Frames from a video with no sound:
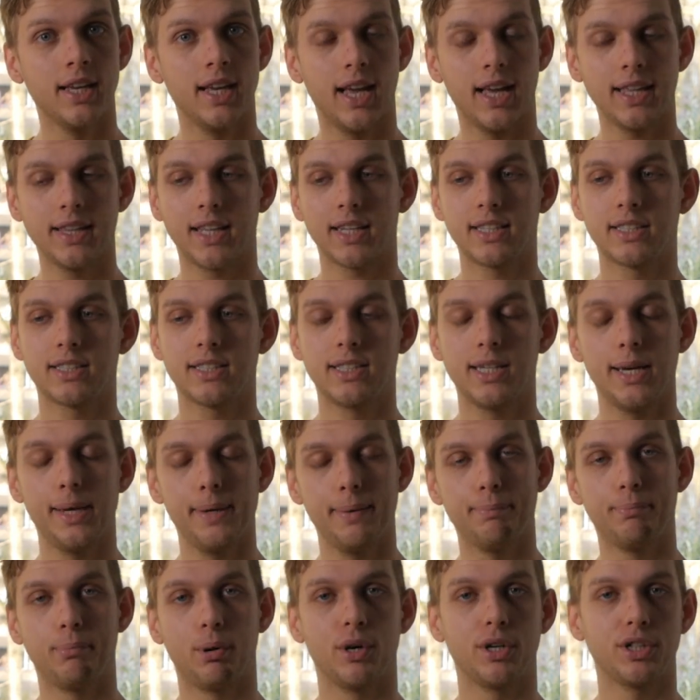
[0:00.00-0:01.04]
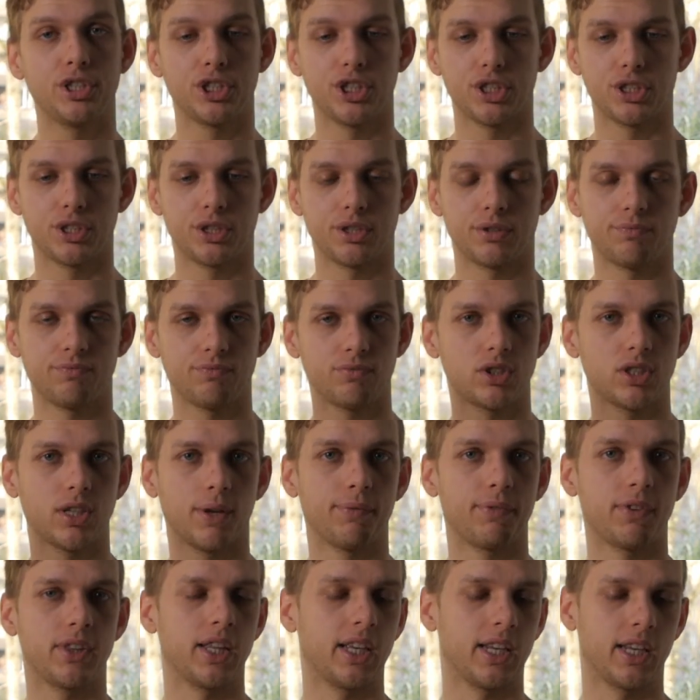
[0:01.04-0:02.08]
and that steam pushes
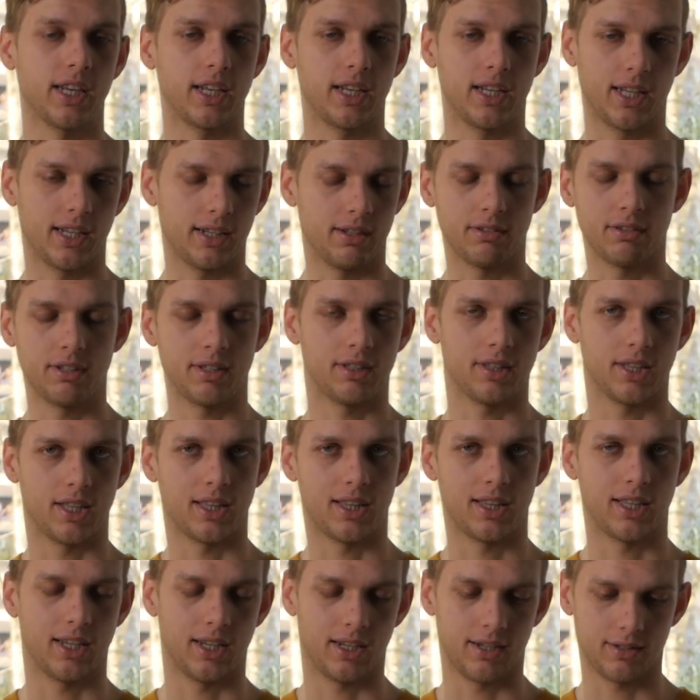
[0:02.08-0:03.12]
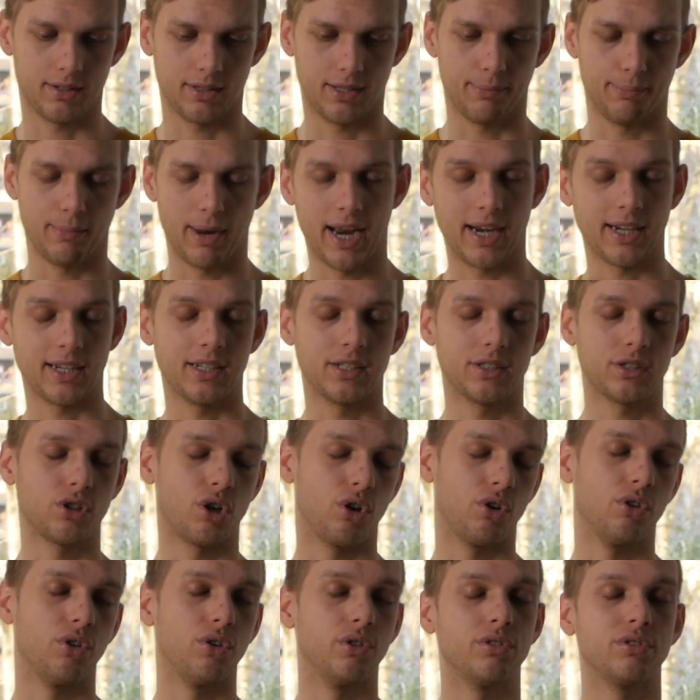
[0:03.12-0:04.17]
something, and then the magnet
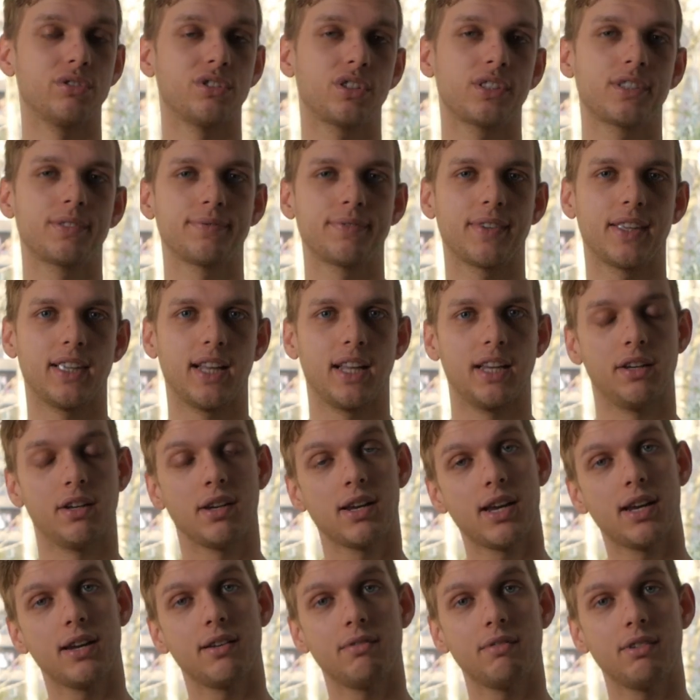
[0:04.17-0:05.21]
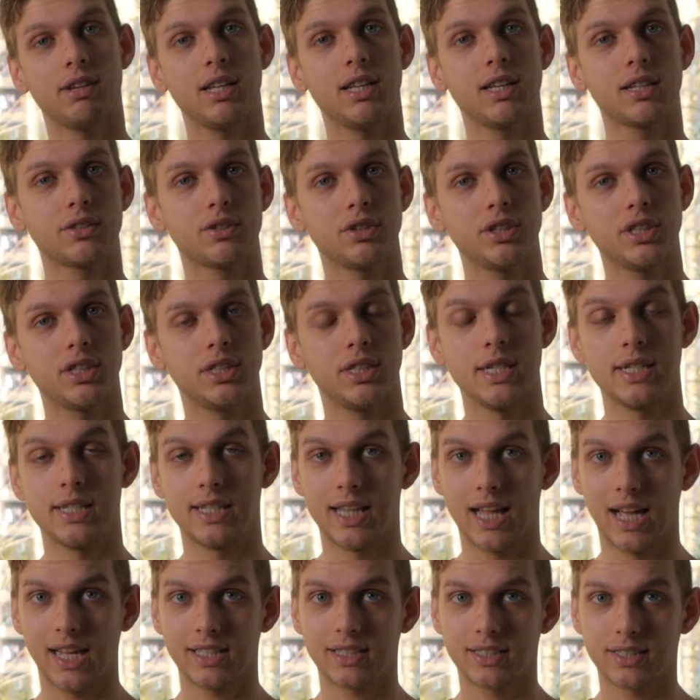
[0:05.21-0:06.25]
turns, and then you get electricity.
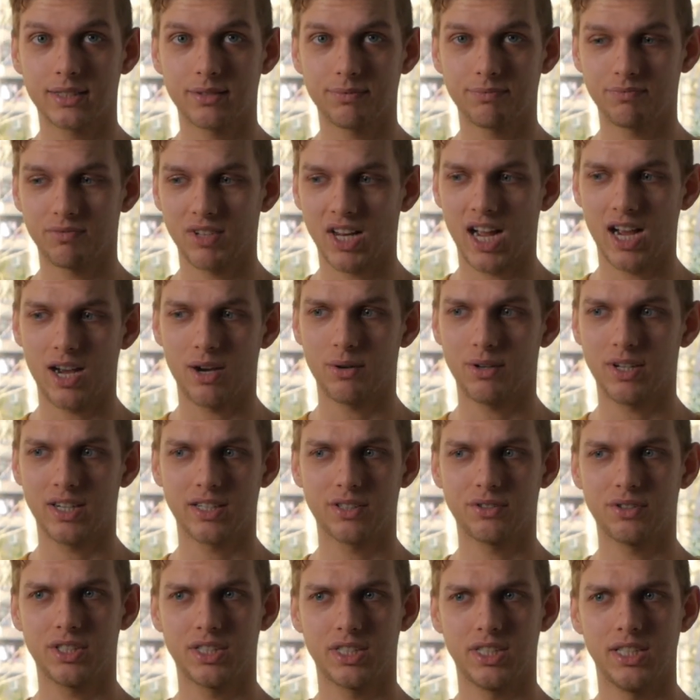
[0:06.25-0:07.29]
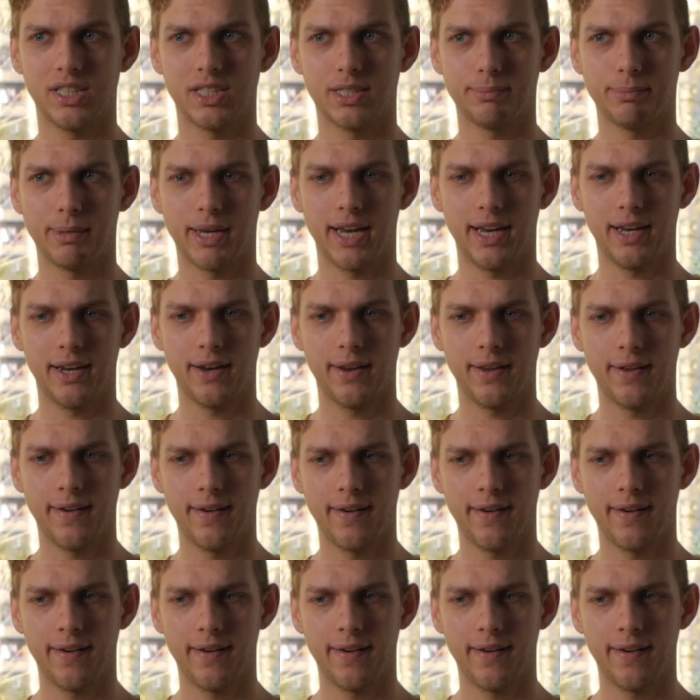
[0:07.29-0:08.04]
That's how electricity is made.